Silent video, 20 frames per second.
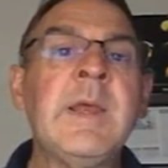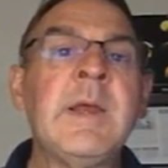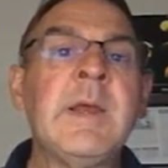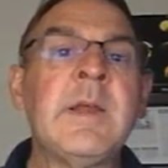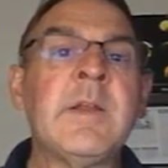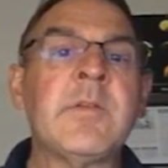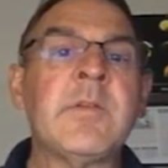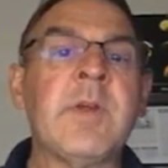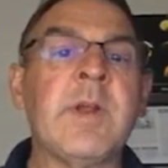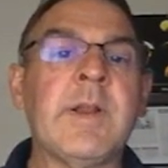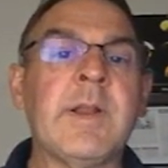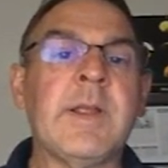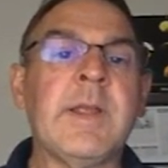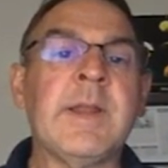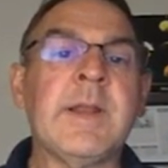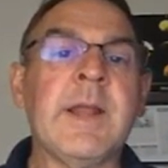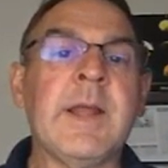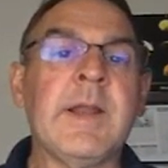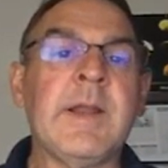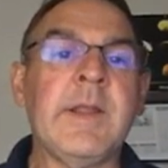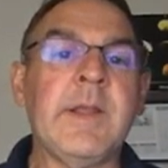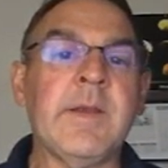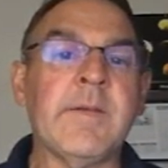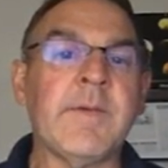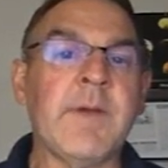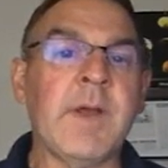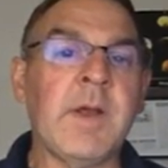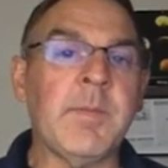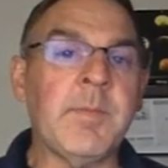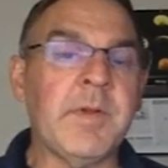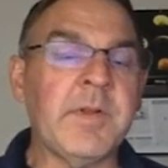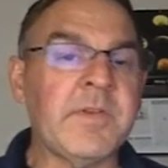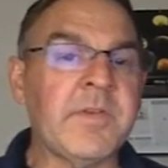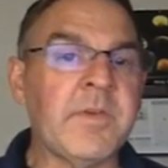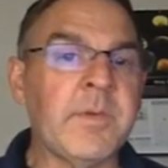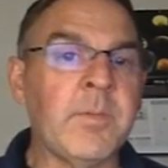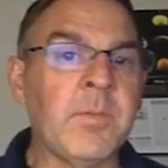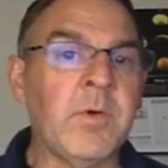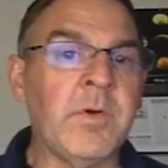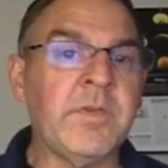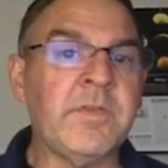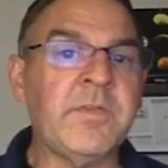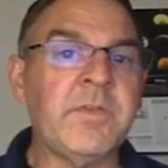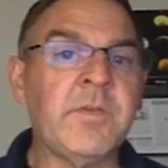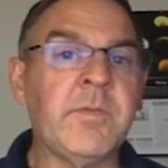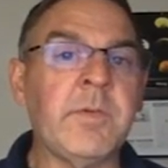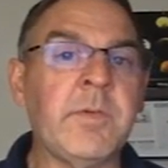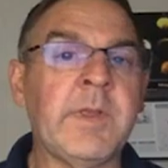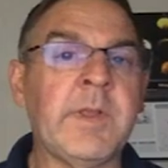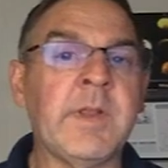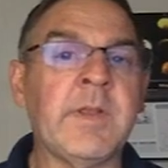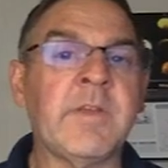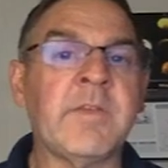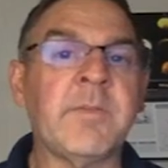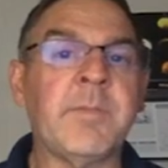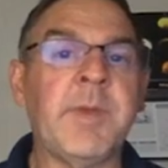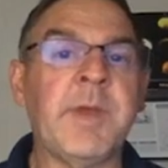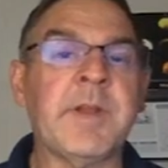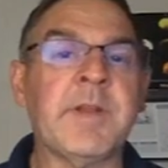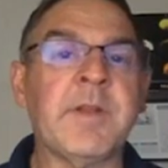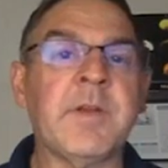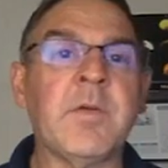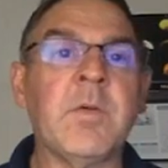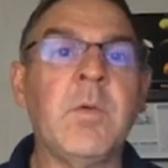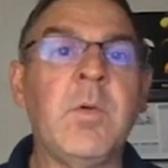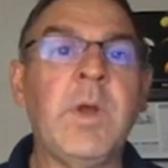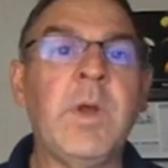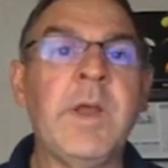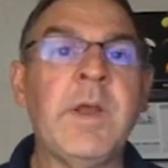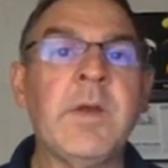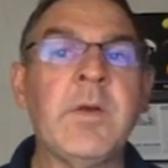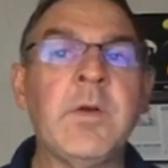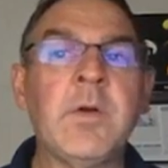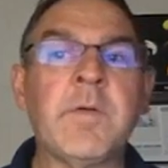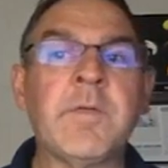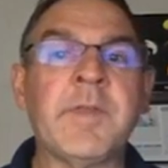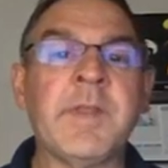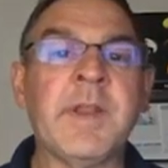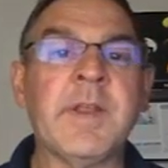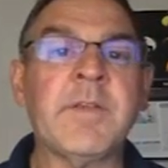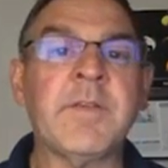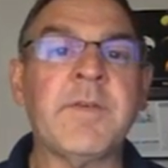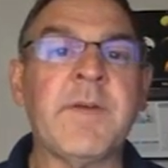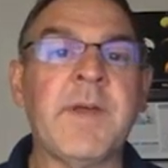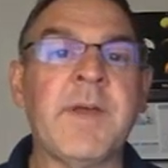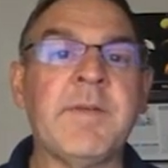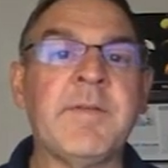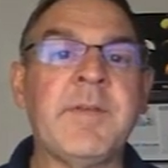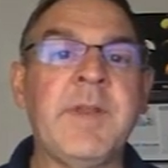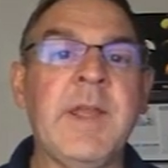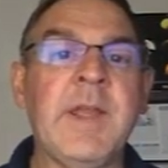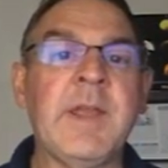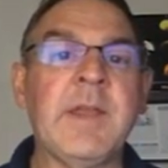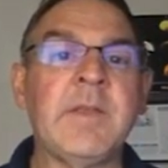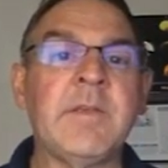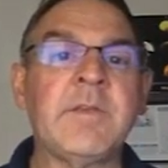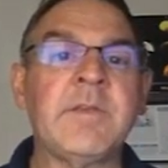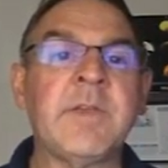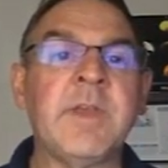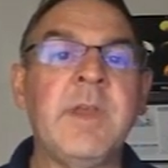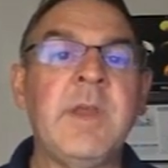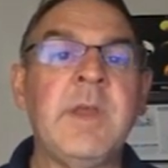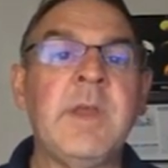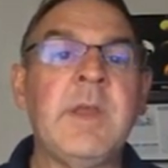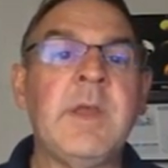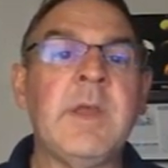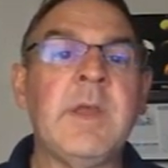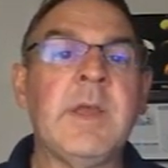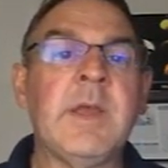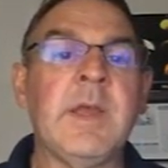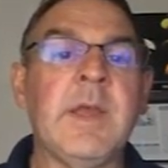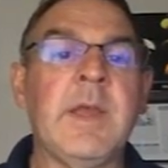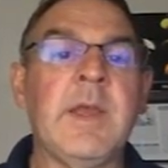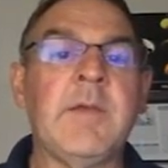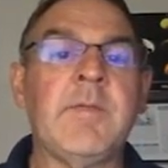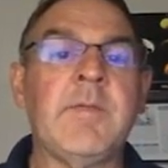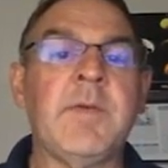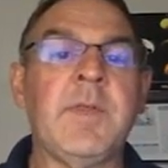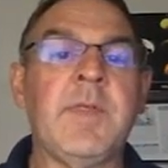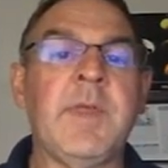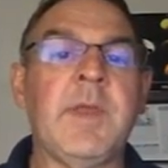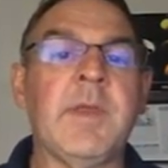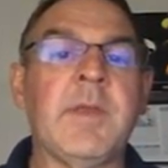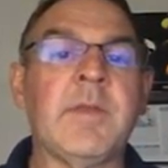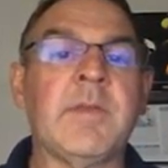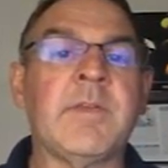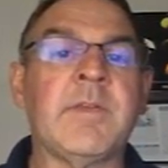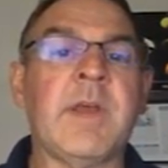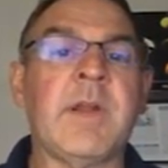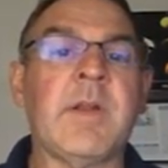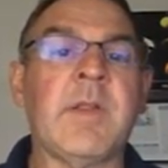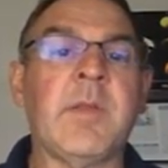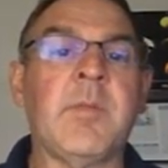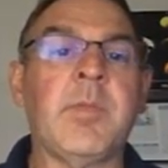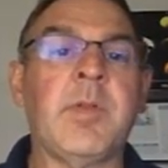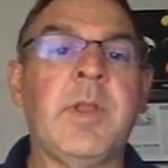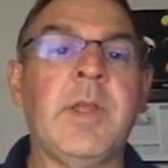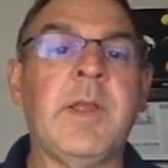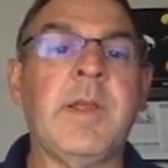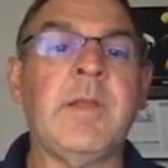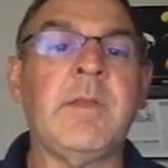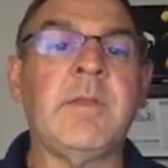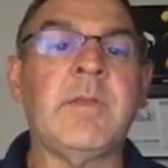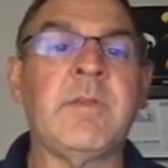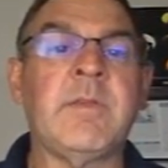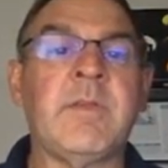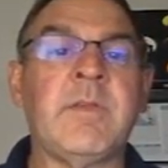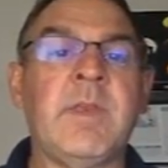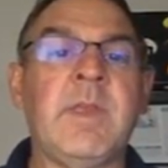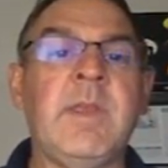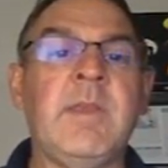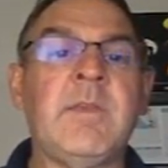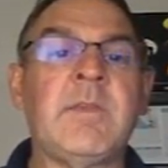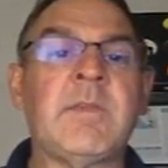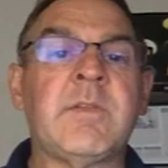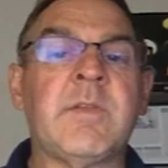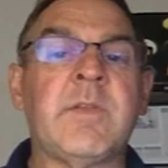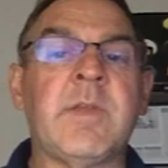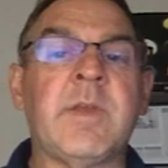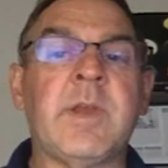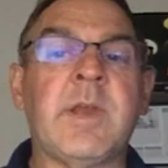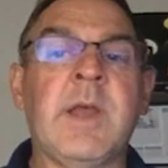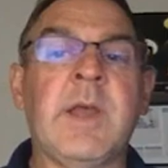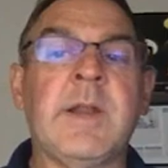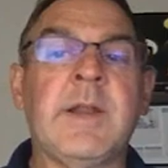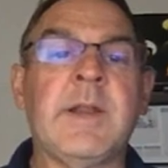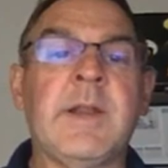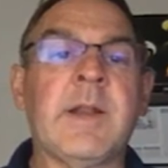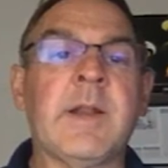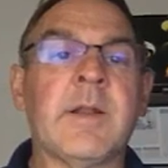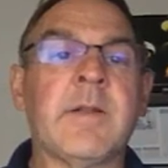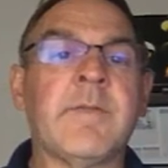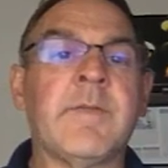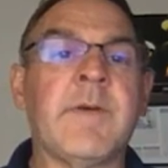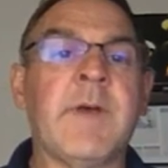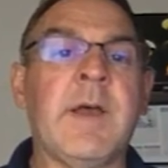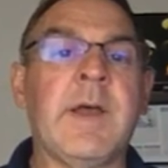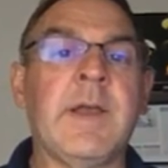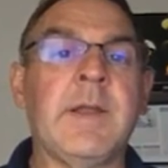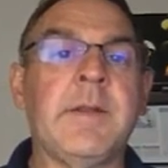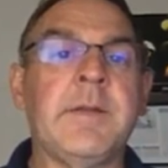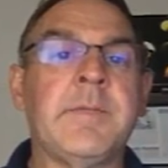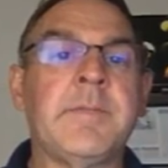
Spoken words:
Trying to get an idea of how much moisture we can expect and where over the next 5 days. Everything is out on the plains east of the Continental Divide.